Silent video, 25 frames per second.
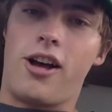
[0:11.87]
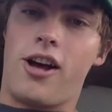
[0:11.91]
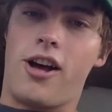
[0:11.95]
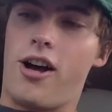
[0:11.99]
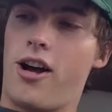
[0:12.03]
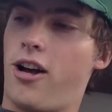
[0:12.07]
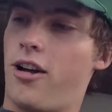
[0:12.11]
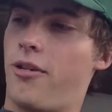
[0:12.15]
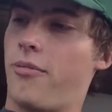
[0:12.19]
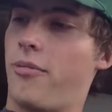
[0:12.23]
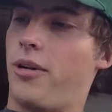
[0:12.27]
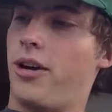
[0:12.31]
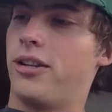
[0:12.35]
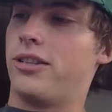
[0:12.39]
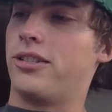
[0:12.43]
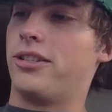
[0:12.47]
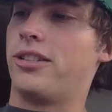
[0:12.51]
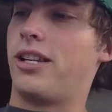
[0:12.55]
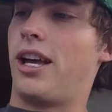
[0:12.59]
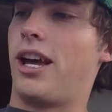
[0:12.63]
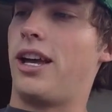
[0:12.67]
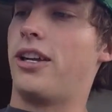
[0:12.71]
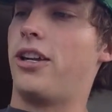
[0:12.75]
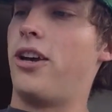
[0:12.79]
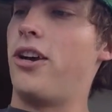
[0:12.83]
on
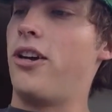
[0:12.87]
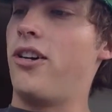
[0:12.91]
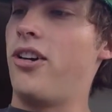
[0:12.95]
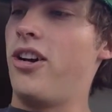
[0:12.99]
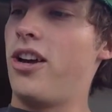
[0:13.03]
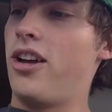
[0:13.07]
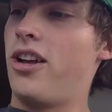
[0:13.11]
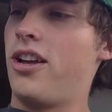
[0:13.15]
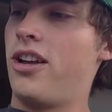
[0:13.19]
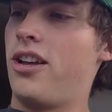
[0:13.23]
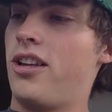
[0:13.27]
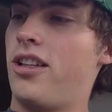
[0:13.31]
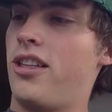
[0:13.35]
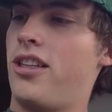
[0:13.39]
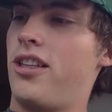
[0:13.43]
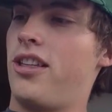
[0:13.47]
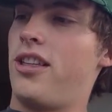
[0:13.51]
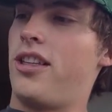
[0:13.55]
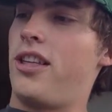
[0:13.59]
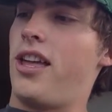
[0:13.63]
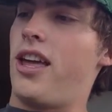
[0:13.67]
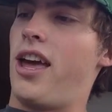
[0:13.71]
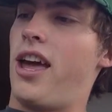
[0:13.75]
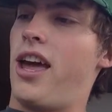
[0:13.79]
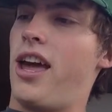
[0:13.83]
Saigyo.
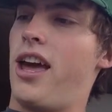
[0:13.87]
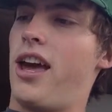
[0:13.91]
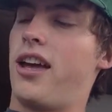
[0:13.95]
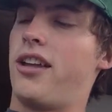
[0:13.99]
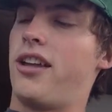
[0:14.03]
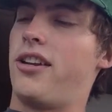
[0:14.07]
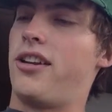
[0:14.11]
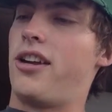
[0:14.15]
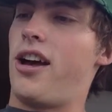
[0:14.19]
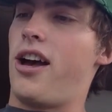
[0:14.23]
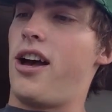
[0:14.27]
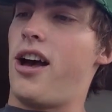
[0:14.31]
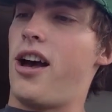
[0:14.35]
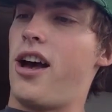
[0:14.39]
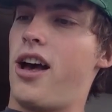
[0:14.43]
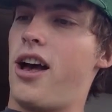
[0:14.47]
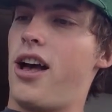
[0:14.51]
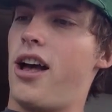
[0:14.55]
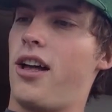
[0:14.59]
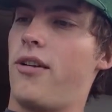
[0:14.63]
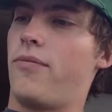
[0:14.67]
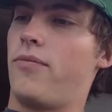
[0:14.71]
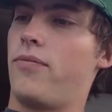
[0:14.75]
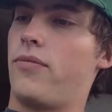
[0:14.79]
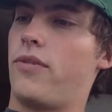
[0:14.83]
And
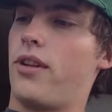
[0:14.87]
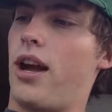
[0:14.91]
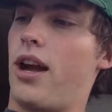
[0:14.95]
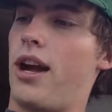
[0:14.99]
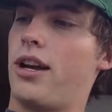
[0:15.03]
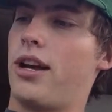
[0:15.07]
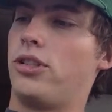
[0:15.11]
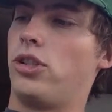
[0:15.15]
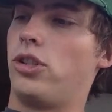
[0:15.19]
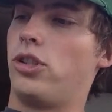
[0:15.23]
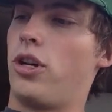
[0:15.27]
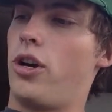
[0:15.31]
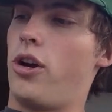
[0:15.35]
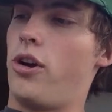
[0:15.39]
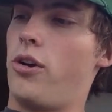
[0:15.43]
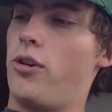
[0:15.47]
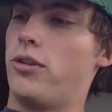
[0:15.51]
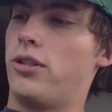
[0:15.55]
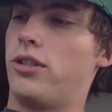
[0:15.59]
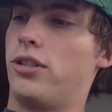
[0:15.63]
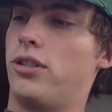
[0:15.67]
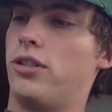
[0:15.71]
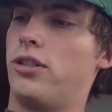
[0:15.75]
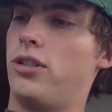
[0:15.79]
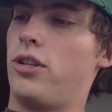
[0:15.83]
I
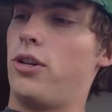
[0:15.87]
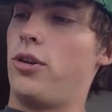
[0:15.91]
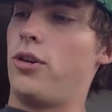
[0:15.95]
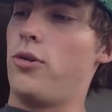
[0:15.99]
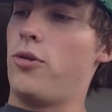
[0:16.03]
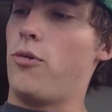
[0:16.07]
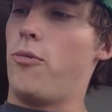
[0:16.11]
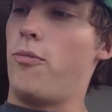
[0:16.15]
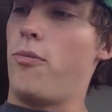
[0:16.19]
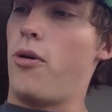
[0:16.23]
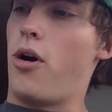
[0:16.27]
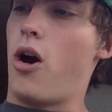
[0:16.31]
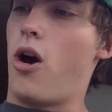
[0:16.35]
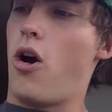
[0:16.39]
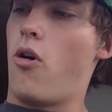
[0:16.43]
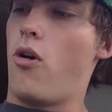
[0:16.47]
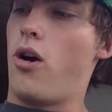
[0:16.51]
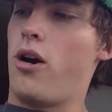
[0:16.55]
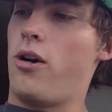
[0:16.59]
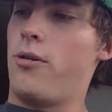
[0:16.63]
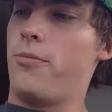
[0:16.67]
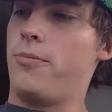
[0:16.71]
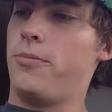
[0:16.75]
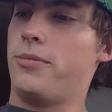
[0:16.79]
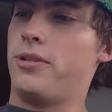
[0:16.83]
chose two
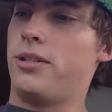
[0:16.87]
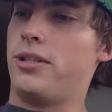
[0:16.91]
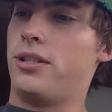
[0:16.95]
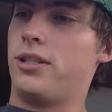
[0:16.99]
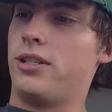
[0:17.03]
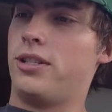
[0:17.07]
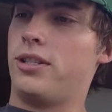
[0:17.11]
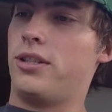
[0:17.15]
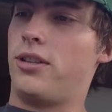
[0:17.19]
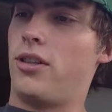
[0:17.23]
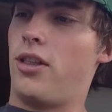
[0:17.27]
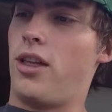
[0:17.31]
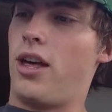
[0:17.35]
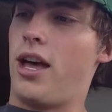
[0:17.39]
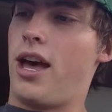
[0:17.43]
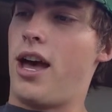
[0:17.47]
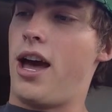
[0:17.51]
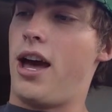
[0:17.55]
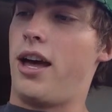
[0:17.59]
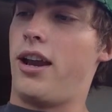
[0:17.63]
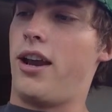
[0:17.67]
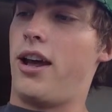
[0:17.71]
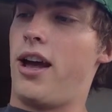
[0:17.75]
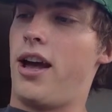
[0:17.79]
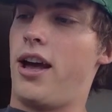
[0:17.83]
poems
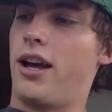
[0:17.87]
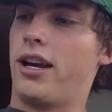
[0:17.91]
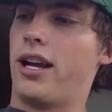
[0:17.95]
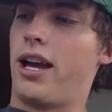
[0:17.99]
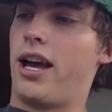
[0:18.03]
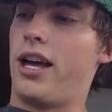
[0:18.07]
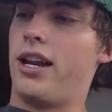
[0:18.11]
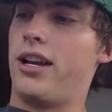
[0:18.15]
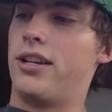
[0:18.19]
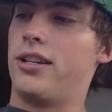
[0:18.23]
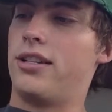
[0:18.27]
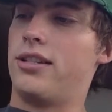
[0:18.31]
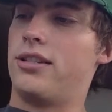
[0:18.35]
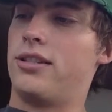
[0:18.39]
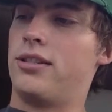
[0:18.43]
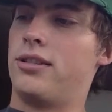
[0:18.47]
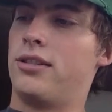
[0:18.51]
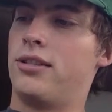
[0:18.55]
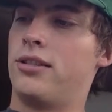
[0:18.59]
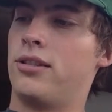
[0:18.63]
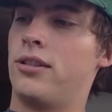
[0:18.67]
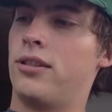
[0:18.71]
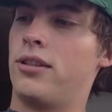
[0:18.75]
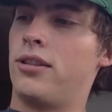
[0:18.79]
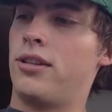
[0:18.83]
that kind of
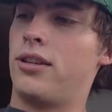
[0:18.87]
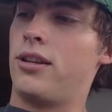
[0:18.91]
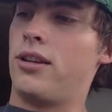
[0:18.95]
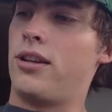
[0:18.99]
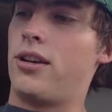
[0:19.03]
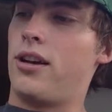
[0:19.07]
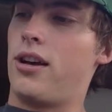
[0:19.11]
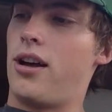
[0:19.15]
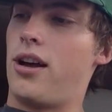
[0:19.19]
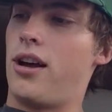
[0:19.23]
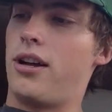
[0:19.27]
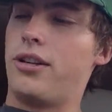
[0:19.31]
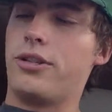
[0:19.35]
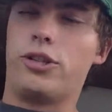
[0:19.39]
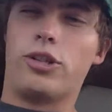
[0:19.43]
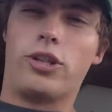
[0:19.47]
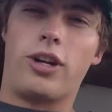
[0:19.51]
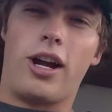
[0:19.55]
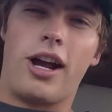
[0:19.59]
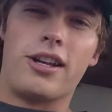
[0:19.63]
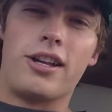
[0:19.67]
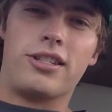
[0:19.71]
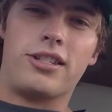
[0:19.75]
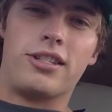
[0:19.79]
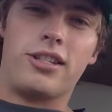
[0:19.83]

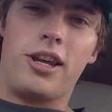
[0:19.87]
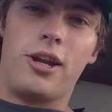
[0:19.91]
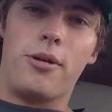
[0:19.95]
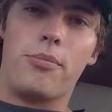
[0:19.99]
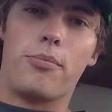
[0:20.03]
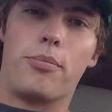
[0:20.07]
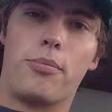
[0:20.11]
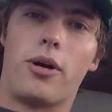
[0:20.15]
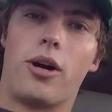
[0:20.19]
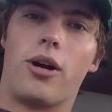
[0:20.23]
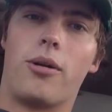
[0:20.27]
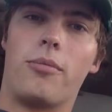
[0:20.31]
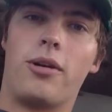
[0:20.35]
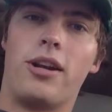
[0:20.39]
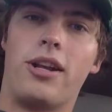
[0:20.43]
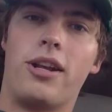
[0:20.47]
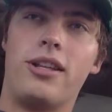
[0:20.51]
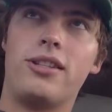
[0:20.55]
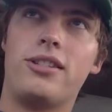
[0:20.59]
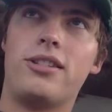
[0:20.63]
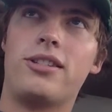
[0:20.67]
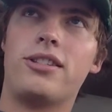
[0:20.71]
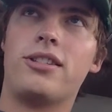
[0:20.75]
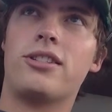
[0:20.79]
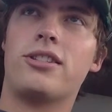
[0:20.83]
addressed
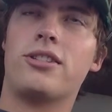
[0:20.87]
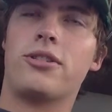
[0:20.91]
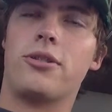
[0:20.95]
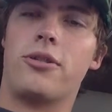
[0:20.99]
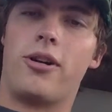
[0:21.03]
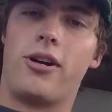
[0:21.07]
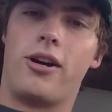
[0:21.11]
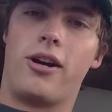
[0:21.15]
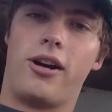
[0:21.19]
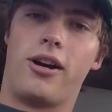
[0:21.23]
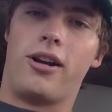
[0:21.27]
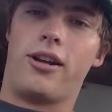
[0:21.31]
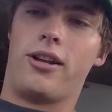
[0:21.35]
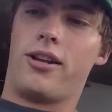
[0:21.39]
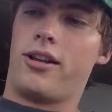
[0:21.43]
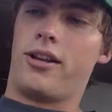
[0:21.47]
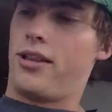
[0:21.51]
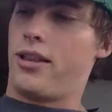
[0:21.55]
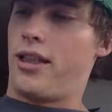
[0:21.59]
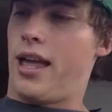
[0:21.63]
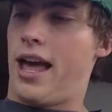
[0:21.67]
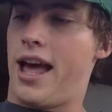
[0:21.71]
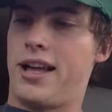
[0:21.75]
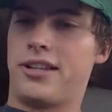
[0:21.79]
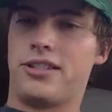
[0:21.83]
impermanence or
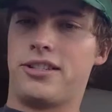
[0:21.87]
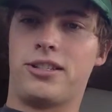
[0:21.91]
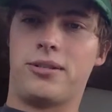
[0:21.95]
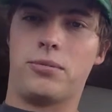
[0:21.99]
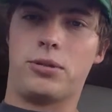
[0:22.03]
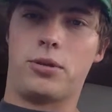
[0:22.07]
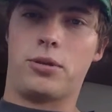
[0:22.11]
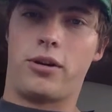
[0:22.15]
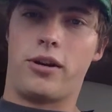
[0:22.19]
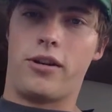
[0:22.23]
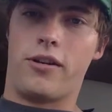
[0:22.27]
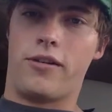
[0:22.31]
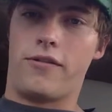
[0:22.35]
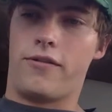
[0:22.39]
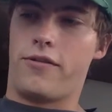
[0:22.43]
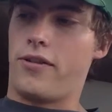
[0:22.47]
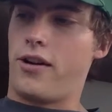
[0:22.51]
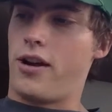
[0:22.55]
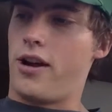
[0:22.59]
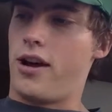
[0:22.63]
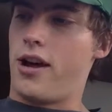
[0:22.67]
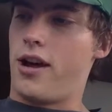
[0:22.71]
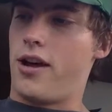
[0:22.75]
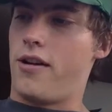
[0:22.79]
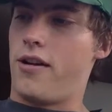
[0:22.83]
had some sort
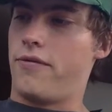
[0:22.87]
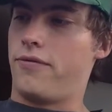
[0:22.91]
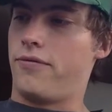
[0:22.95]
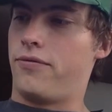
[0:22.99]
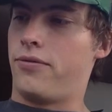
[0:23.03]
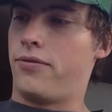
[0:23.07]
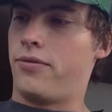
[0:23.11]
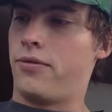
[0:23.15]
of